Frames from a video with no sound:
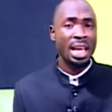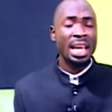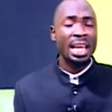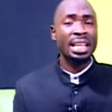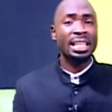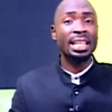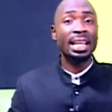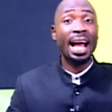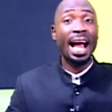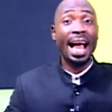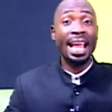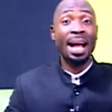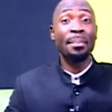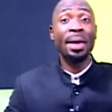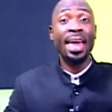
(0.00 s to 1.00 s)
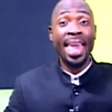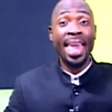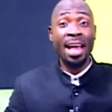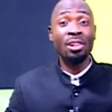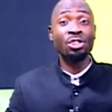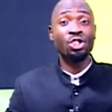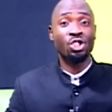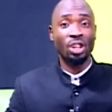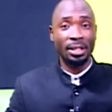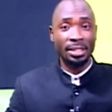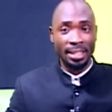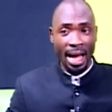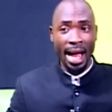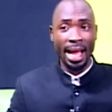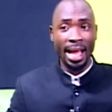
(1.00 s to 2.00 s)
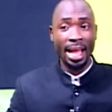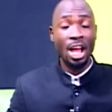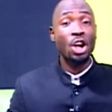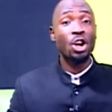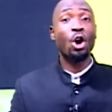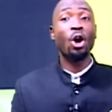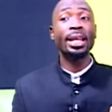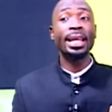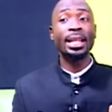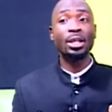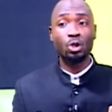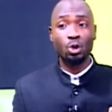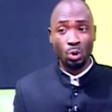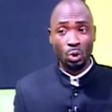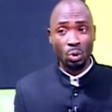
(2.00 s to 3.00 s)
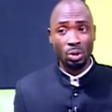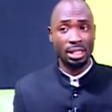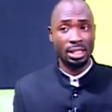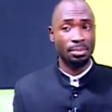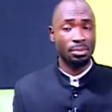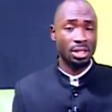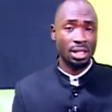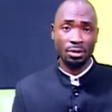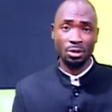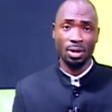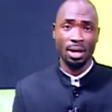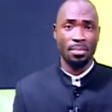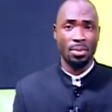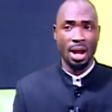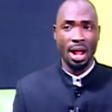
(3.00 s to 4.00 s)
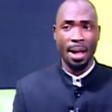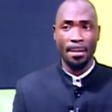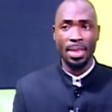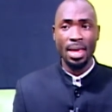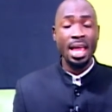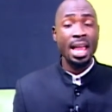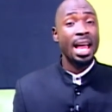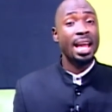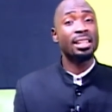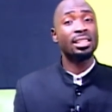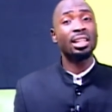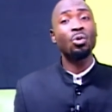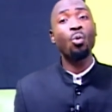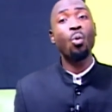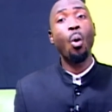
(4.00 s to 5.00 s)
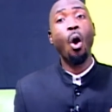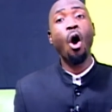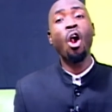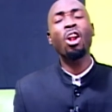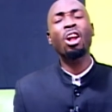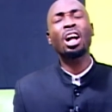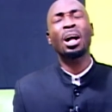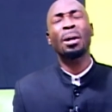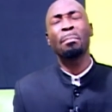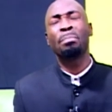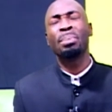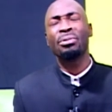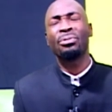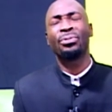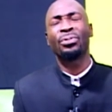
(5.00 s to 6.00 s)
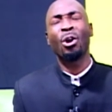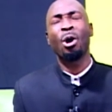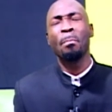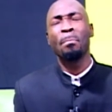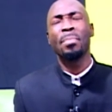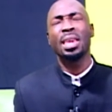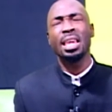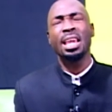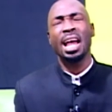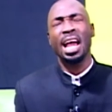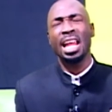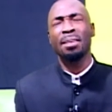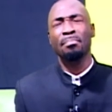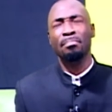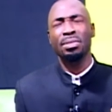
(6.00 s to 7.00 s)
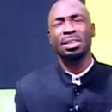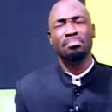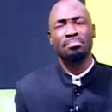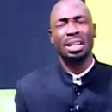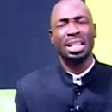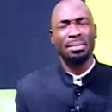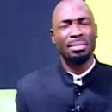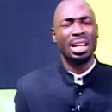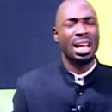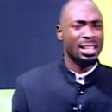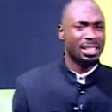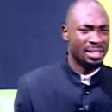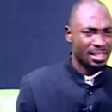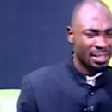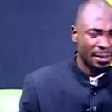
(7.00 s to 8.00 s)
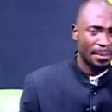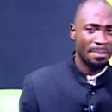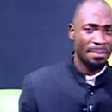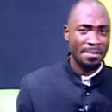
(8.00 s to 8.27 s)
He said, I am El Shaddai. God introduces himself to Abraham. And he said, walk before me and be blameless.